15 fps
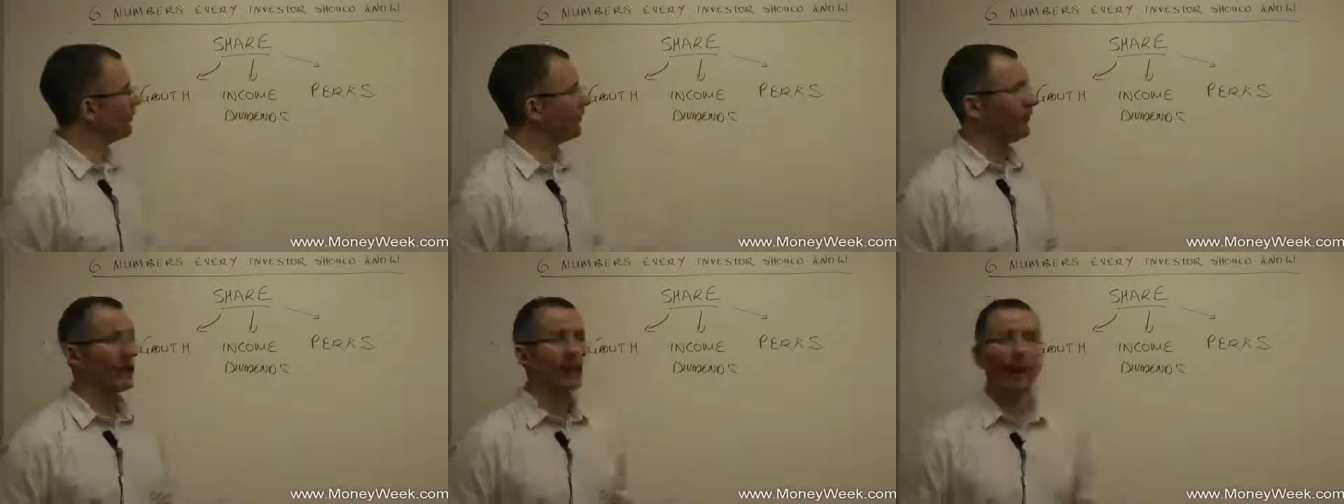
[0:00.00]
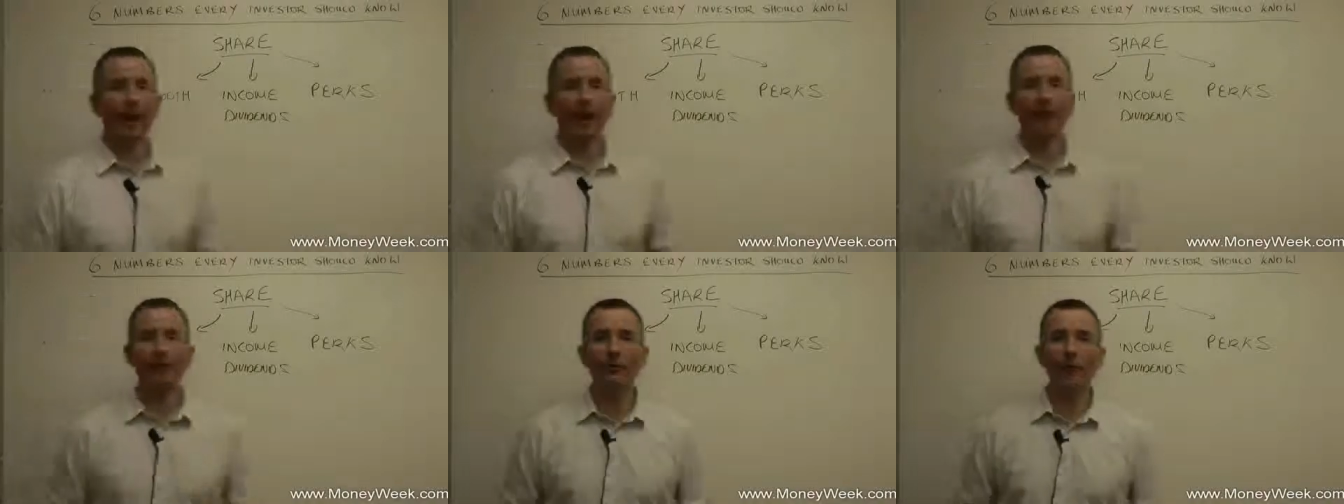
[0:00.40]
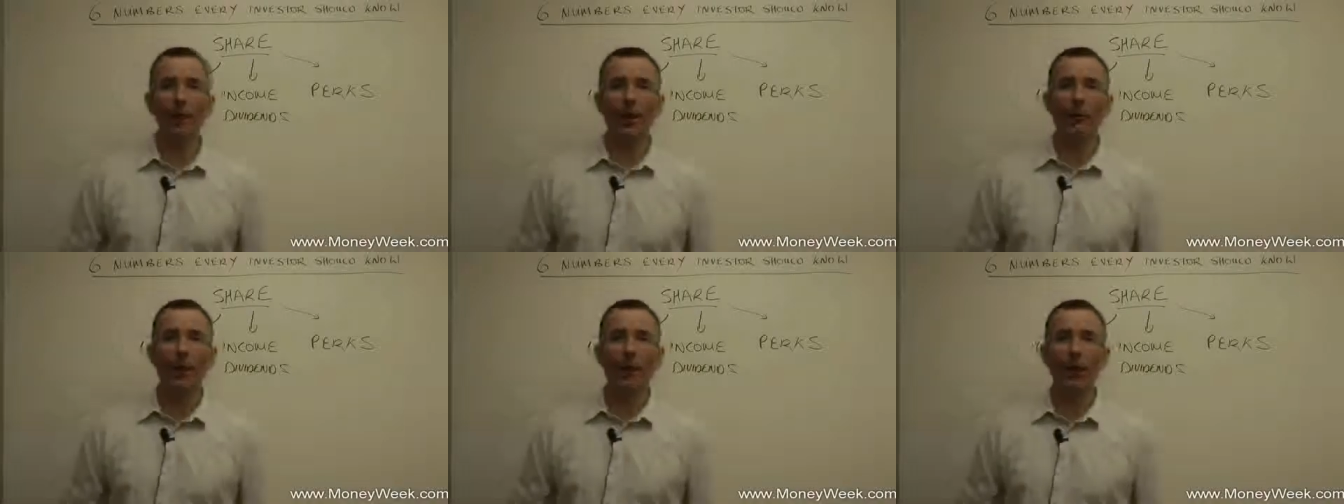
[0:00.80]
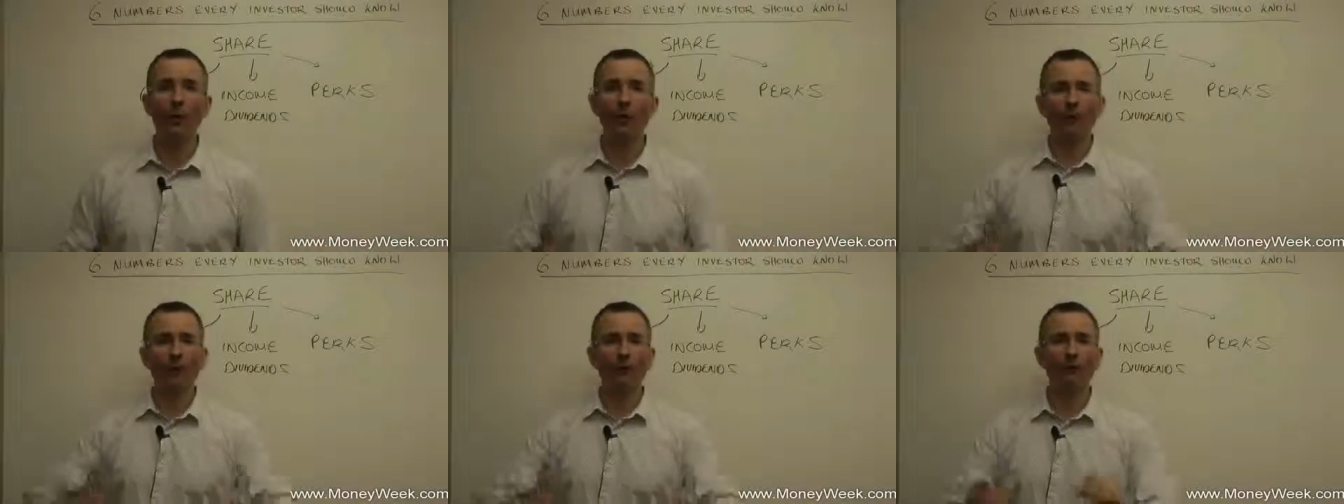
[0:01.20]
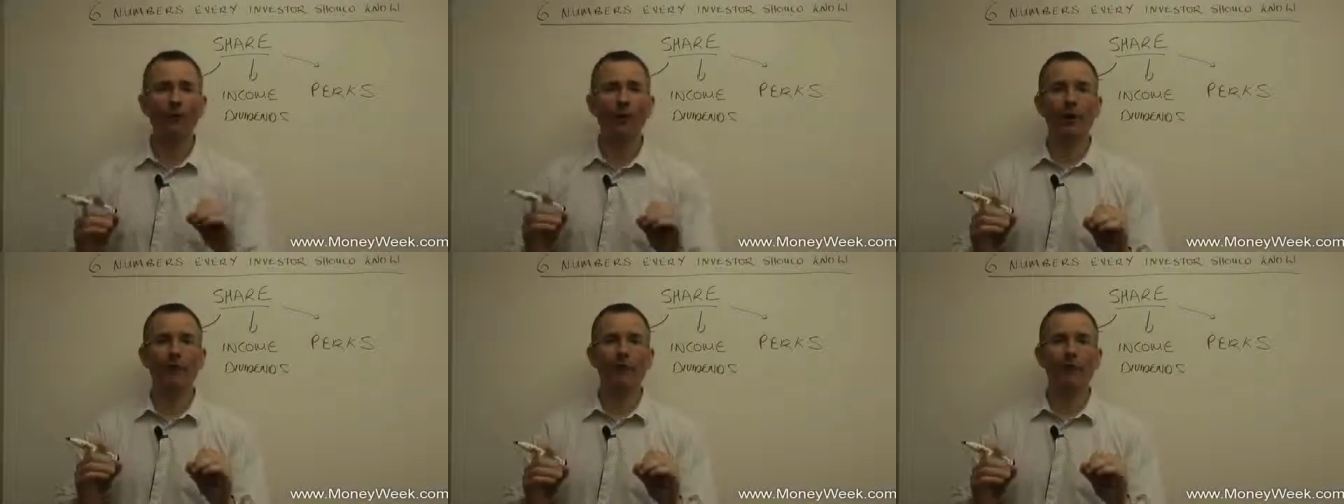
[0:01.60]
sitting down and saying, well, we've made a
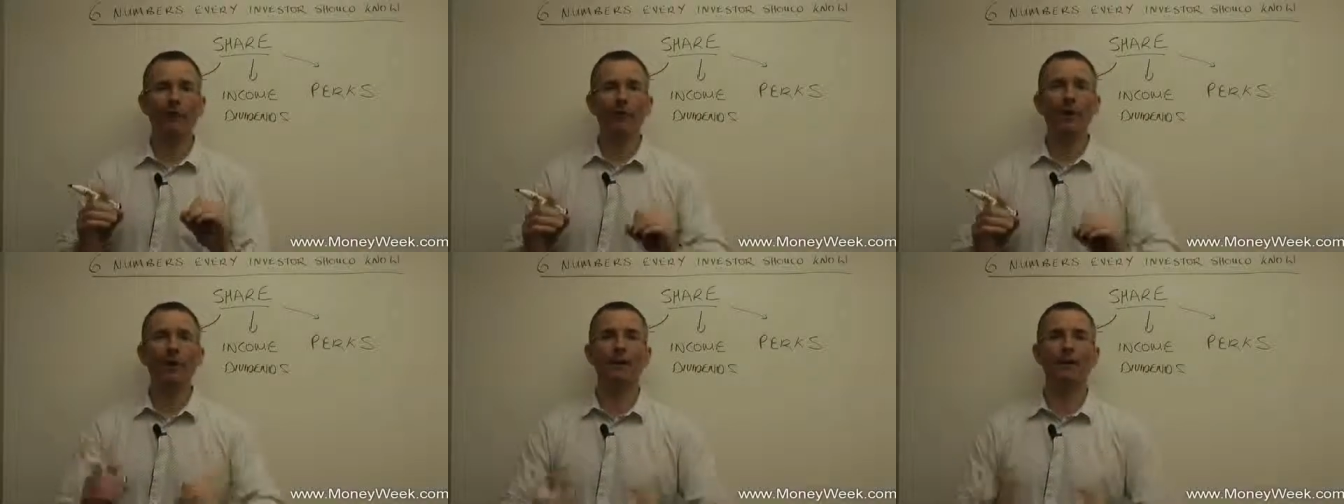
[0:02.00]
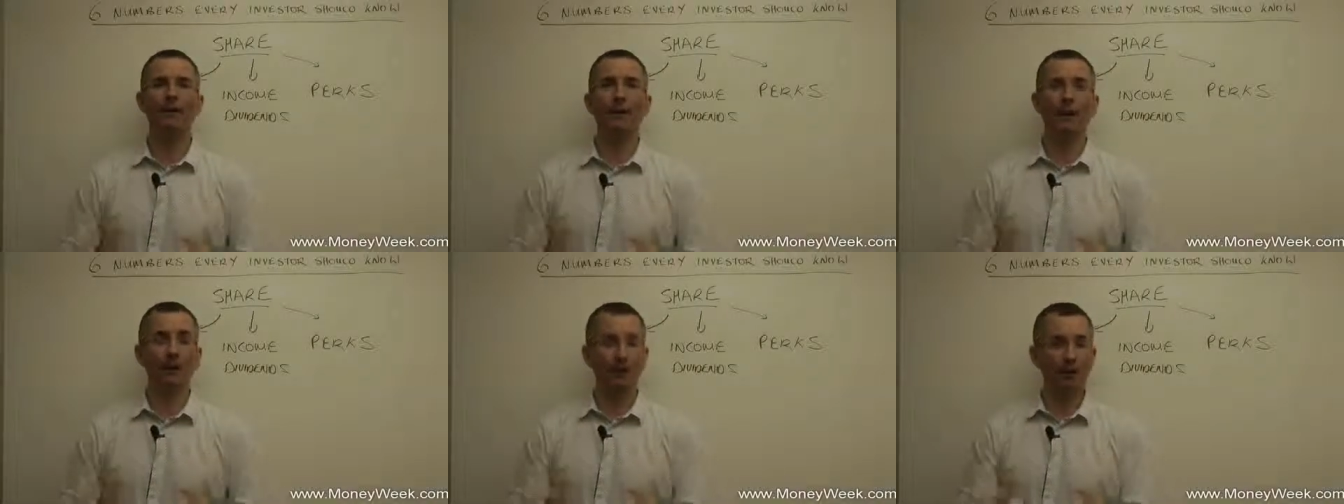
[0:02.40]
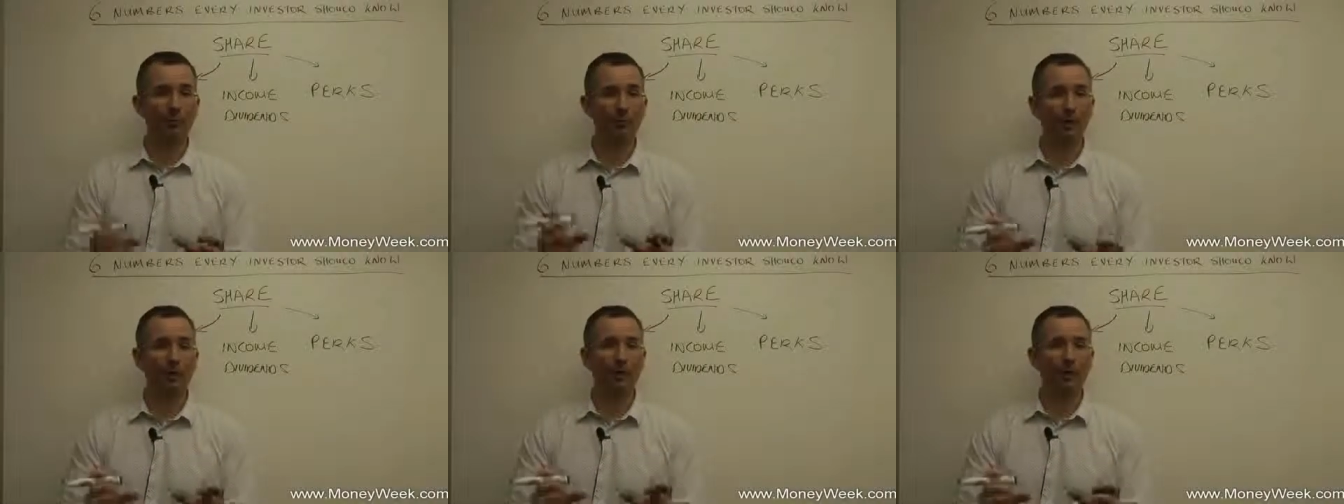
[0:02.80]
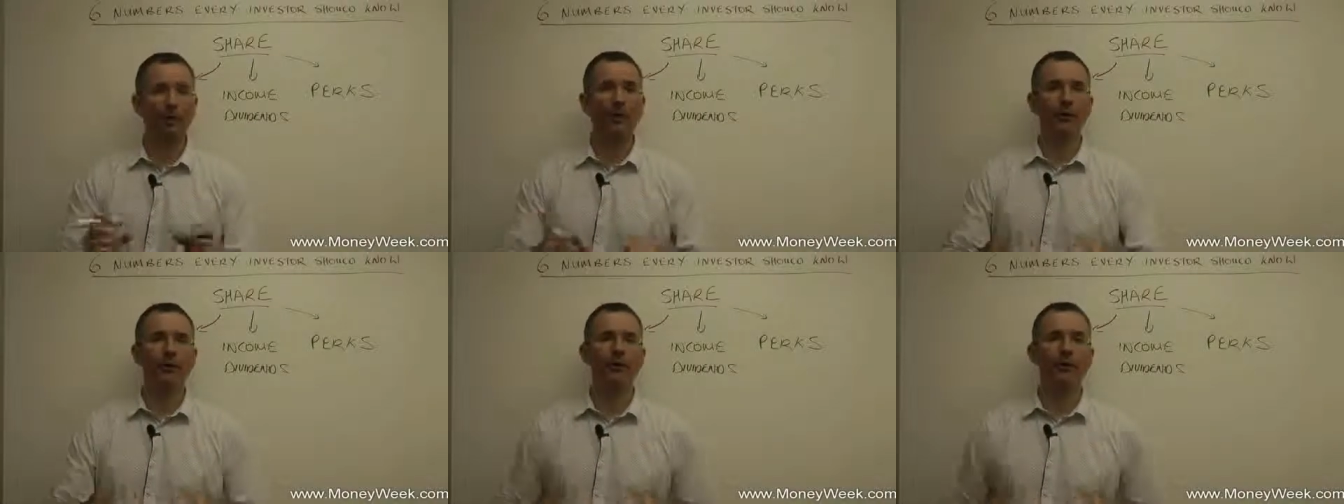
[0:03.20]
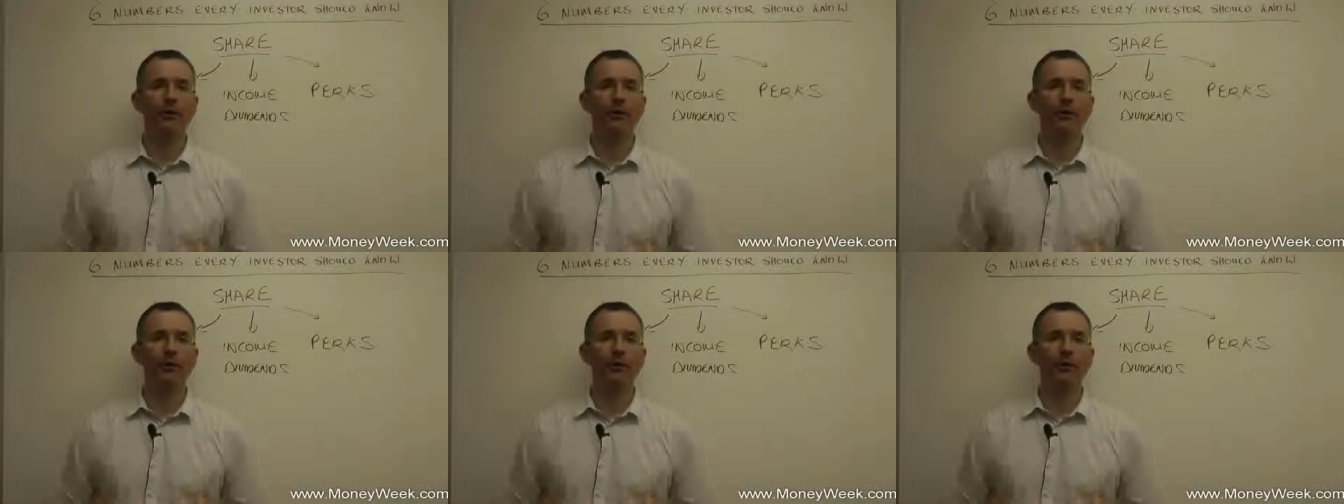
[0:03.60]
certain amount of money this year as profit,